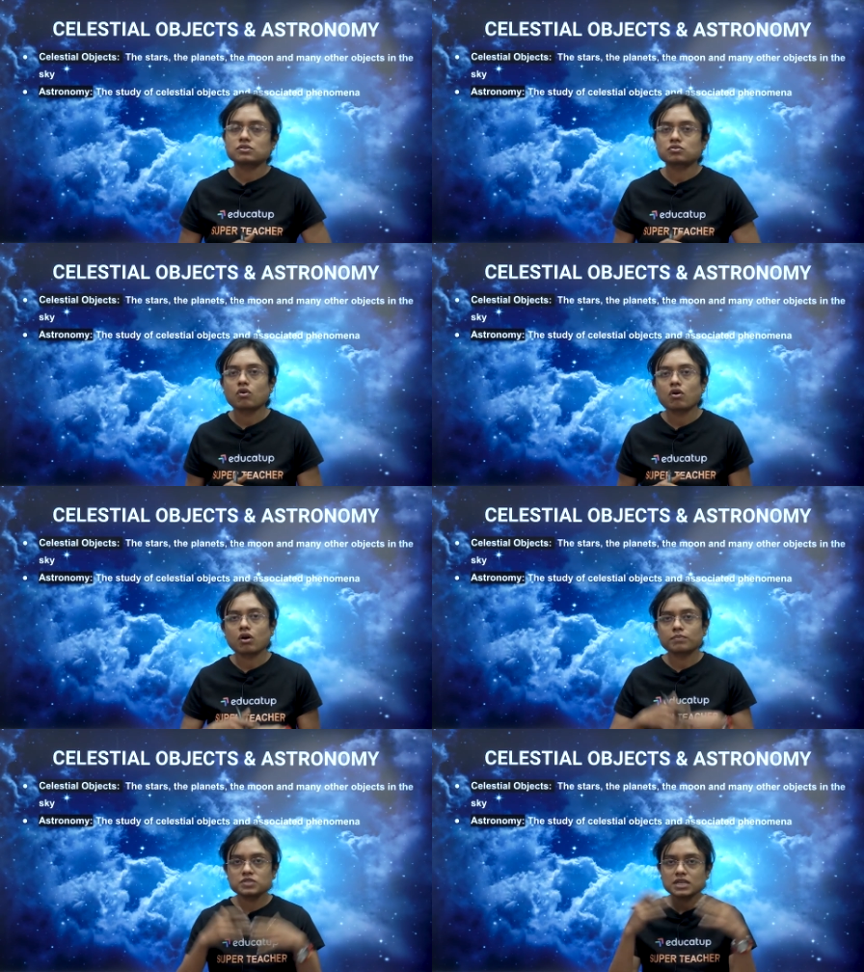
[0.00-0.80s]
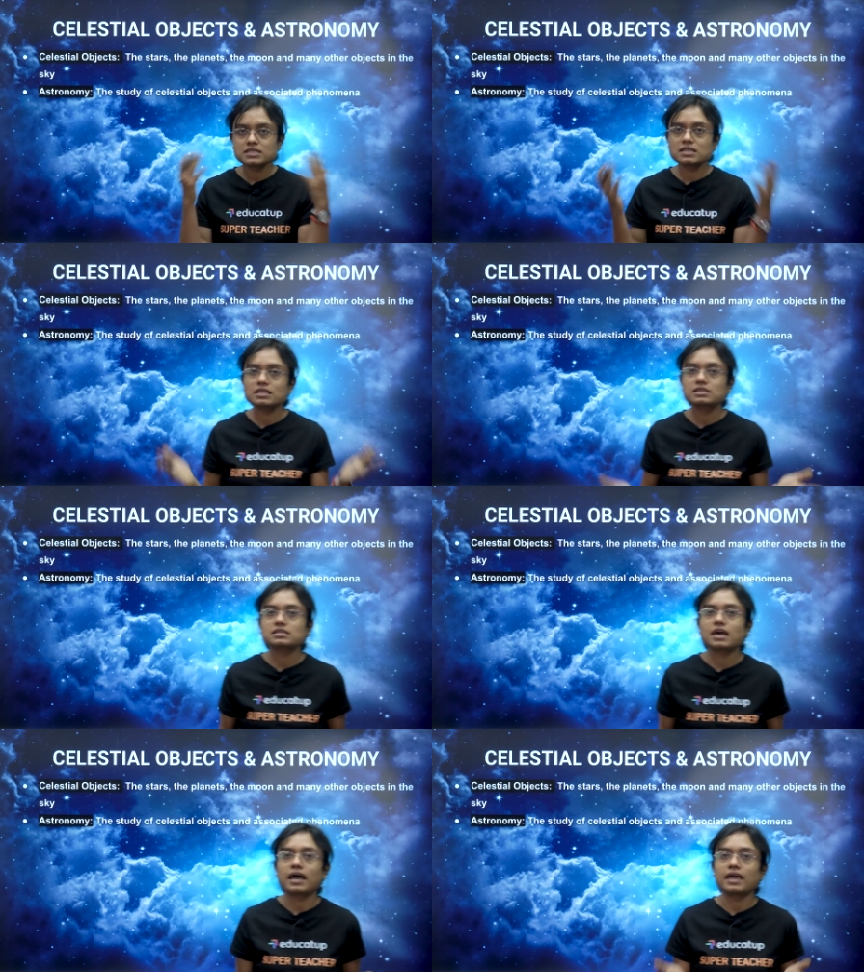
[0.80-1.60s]
So objects in the
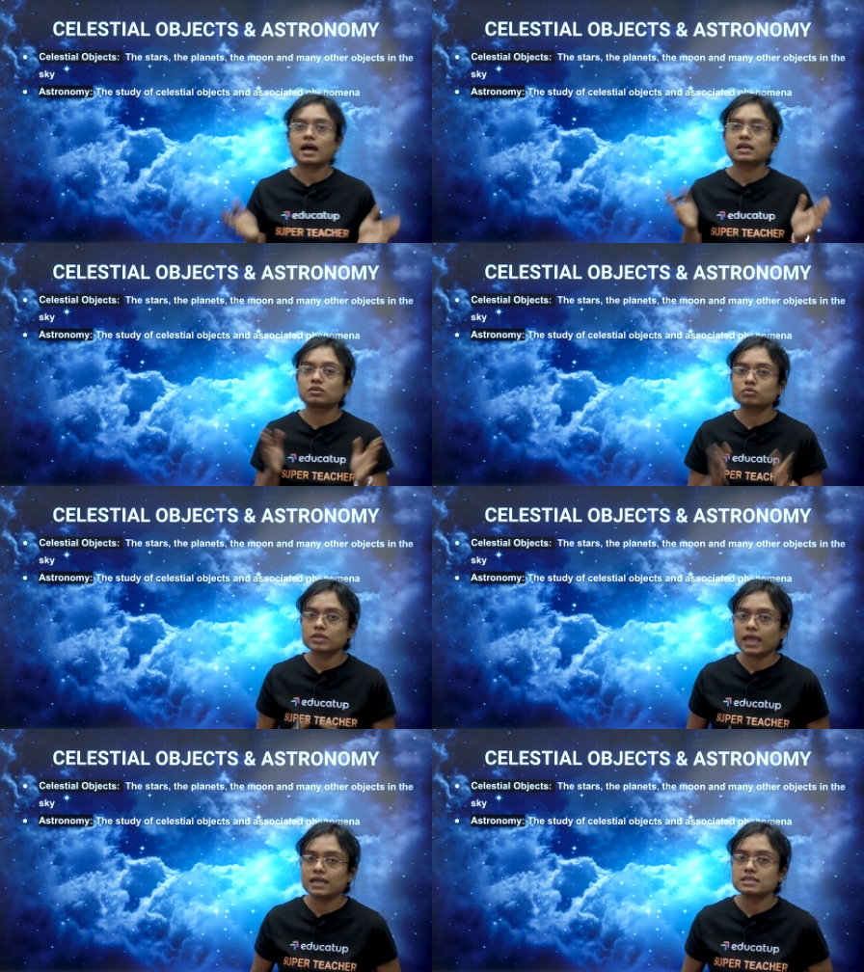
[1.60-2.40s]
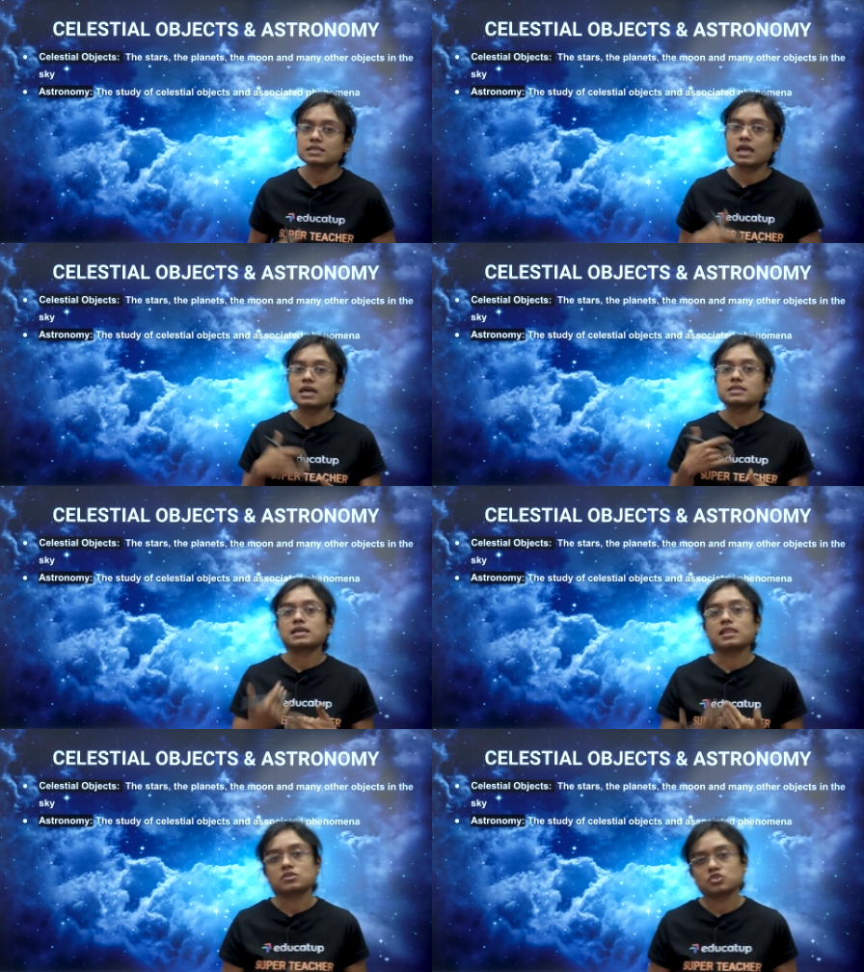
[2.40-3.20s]
sky are known as
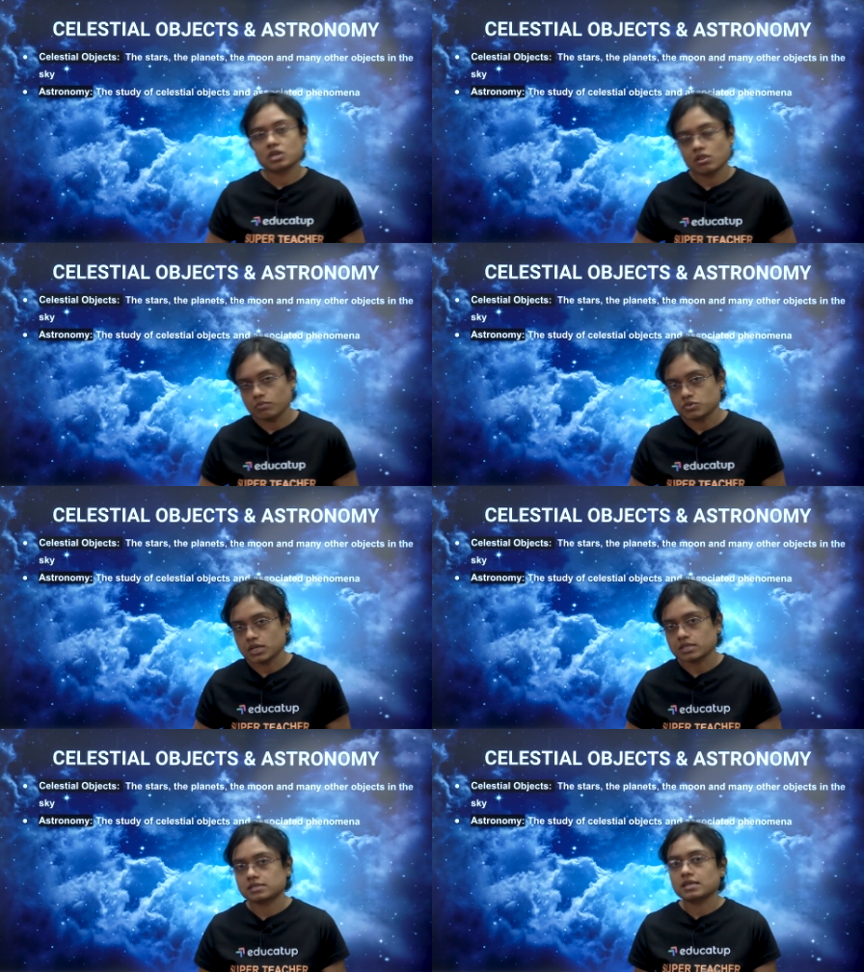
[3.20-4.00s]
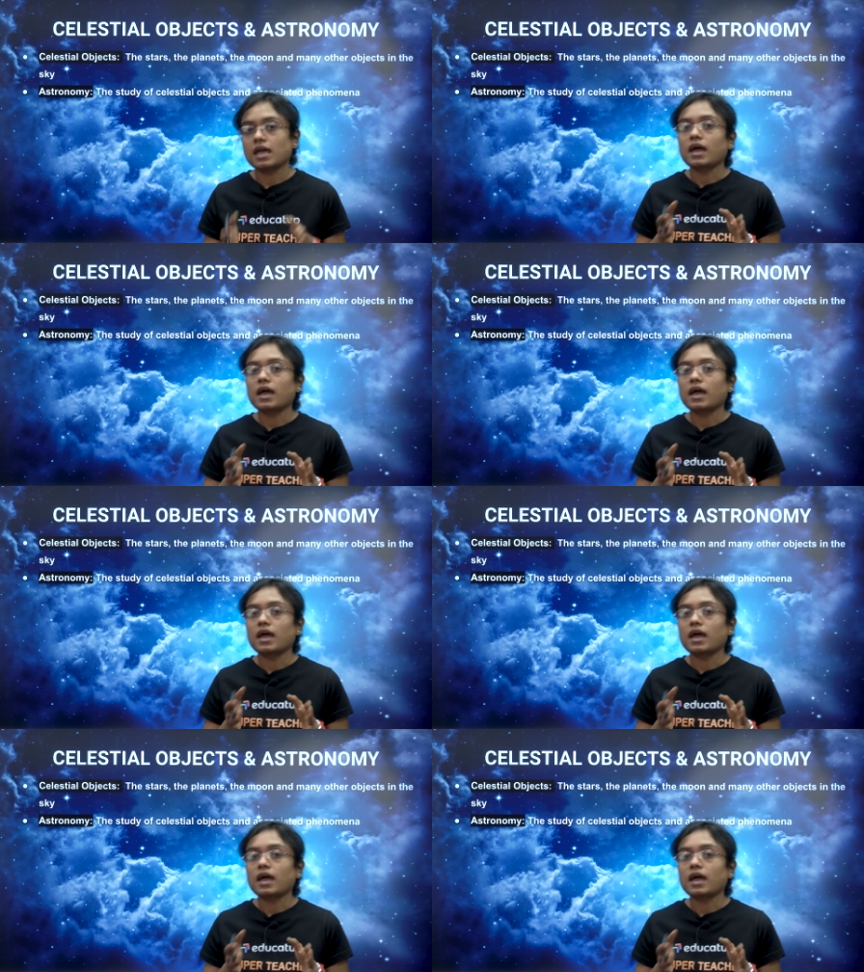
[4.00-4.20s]
celestial objects.